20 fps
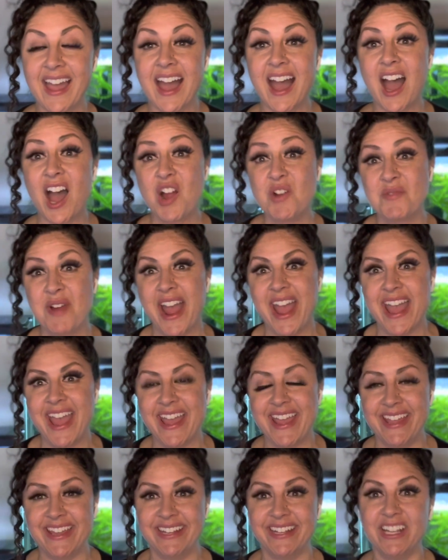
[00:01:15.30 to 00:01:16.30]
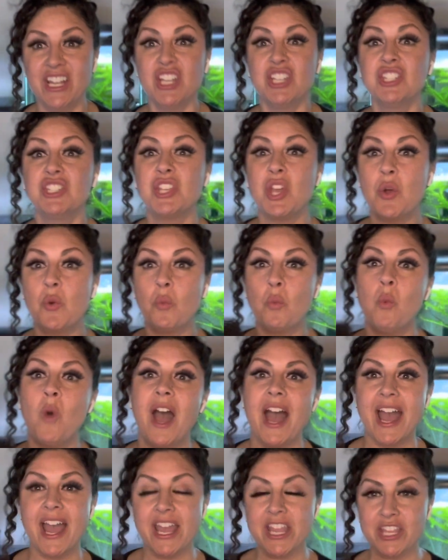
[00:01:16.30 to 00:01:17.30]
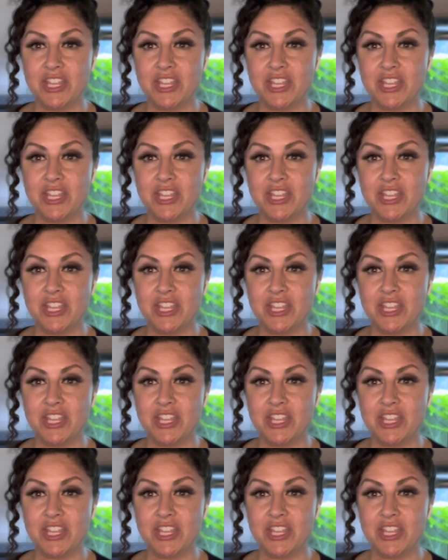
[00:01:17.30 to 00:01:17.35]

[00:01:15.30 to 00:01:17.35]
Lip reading: All right, so why